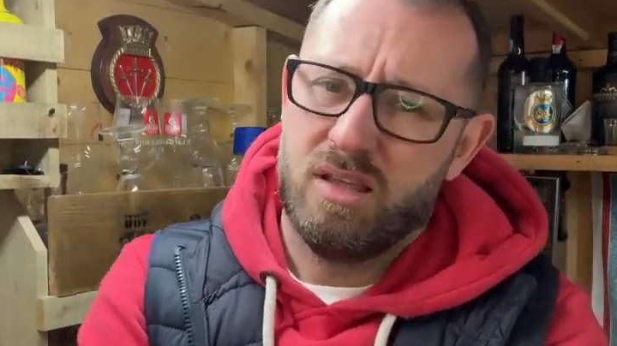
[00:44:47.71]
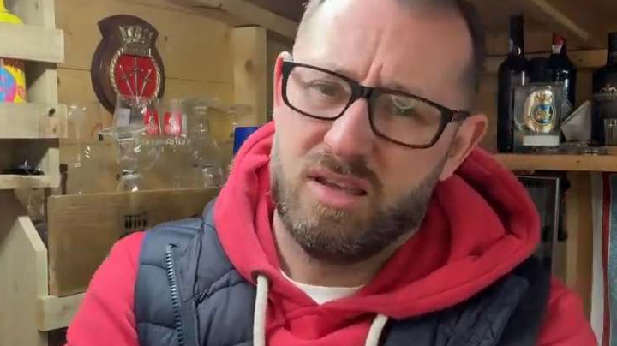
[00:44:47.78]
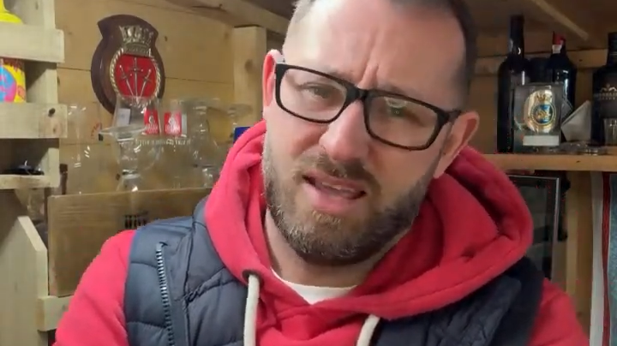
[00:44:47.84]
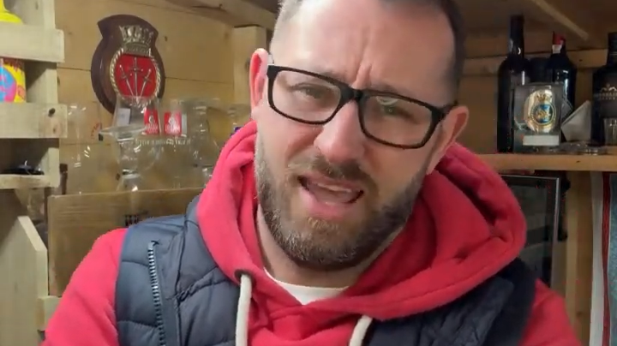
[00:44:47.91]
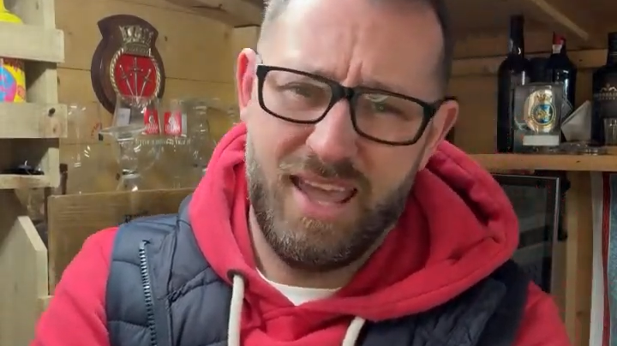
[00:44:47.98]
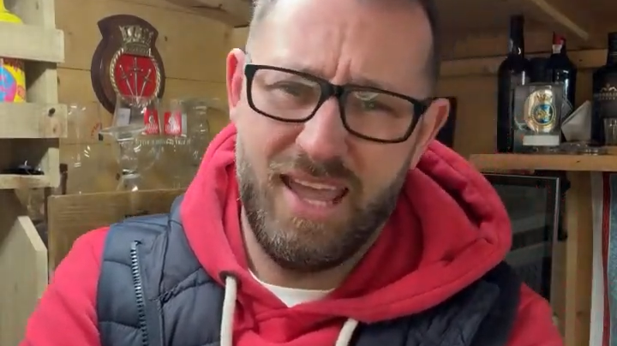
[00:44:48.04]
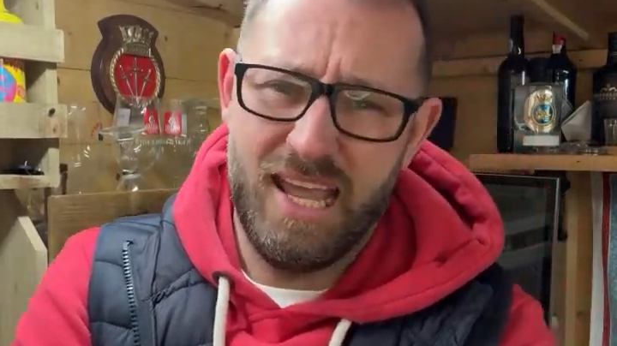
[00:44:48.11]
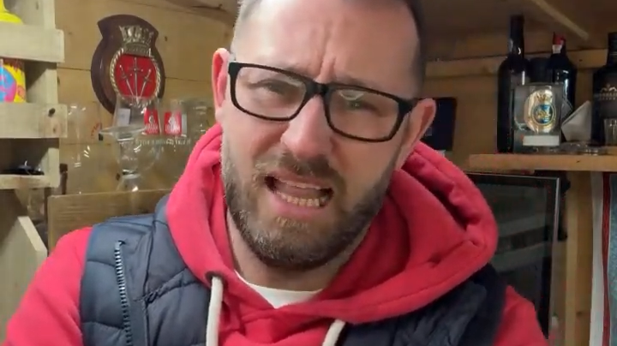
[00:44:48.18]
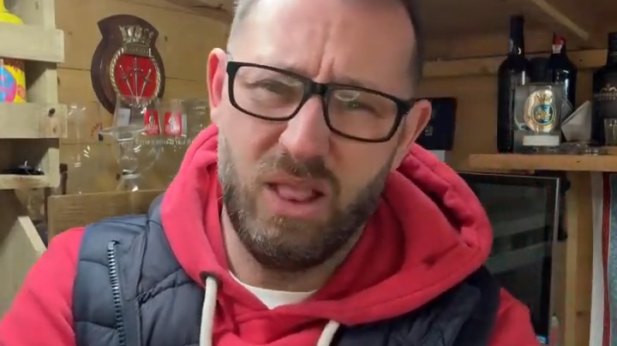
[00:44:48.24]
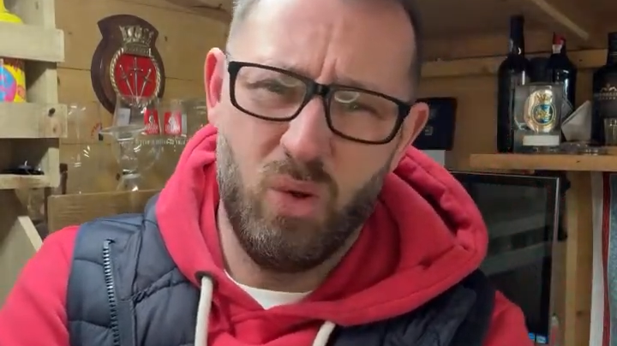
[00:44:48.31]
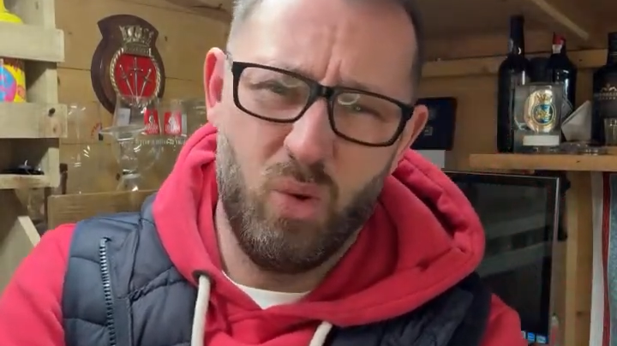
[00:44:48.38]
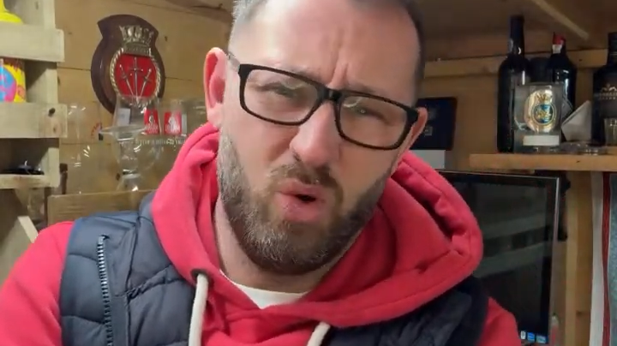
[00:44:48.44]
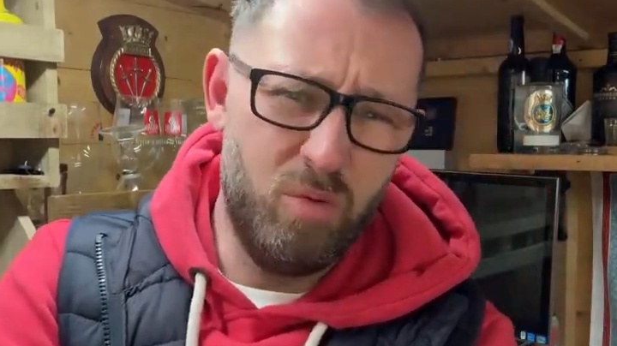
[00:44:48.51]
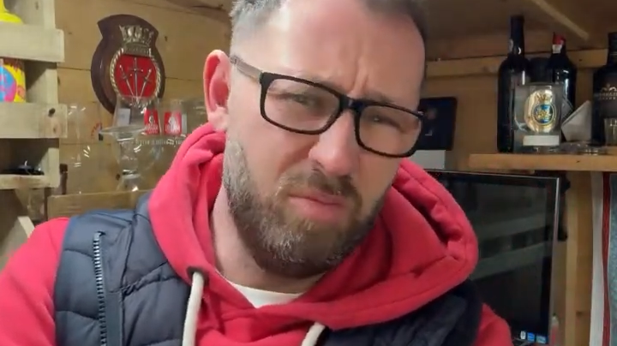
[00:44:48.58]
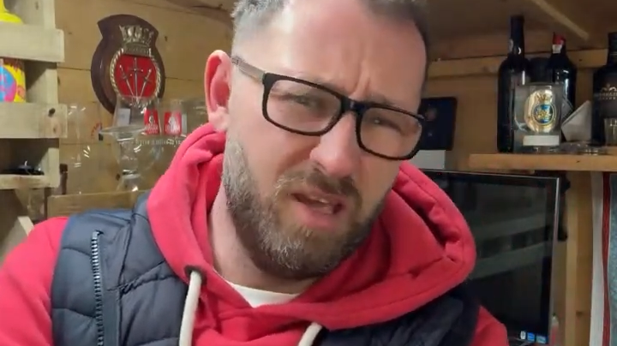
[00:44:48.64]

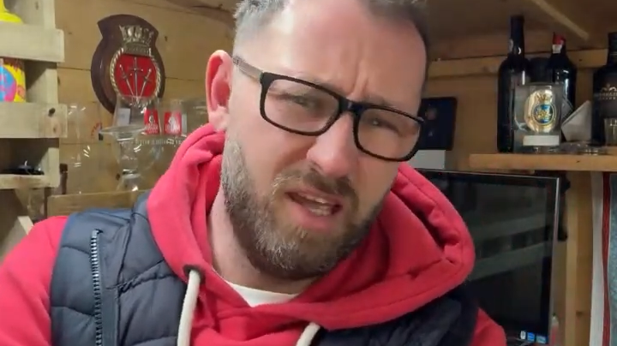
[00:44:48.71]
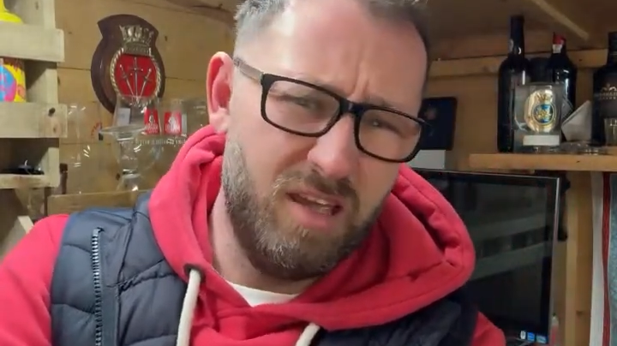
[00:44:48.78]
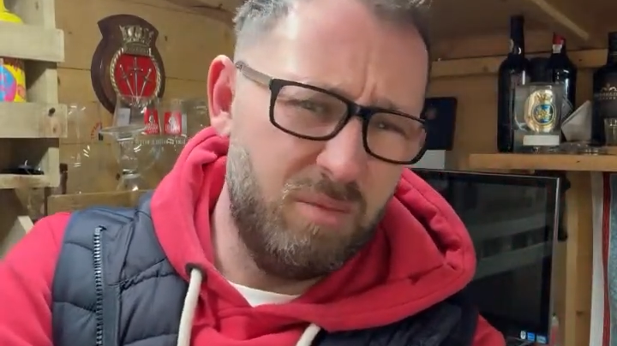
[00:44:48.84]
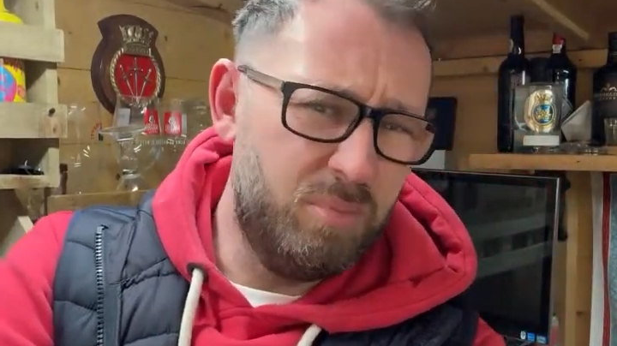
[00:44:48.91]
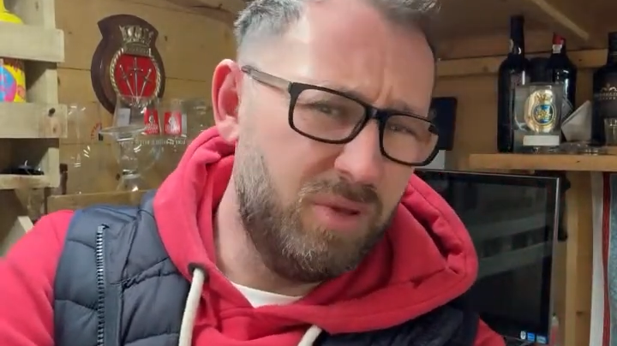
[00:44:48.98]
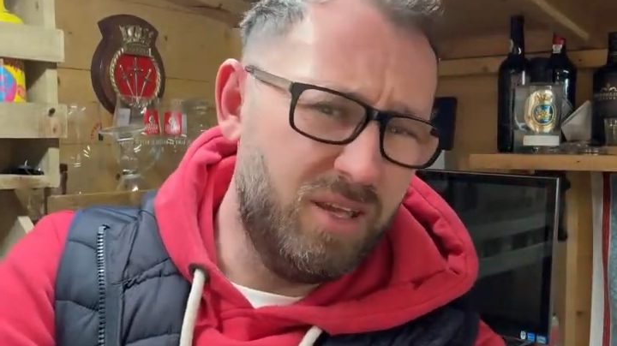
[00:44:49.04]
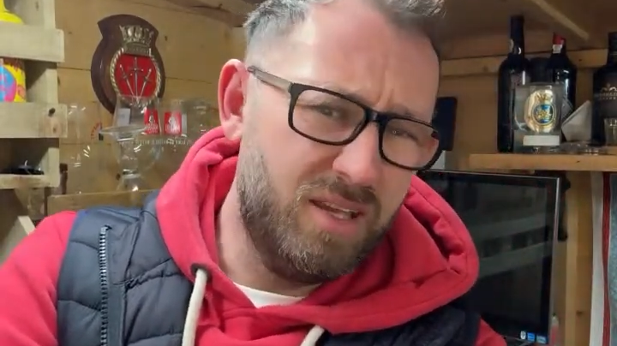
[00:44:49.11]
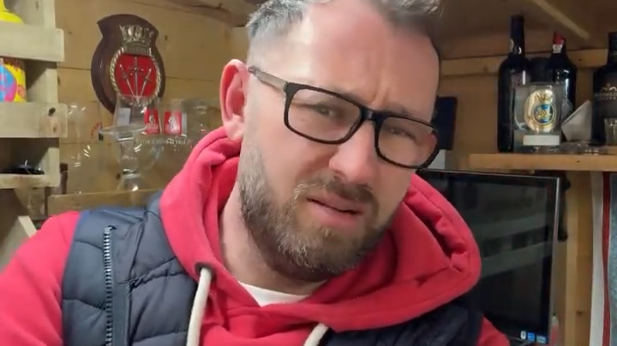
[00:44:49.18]
Halo maybe,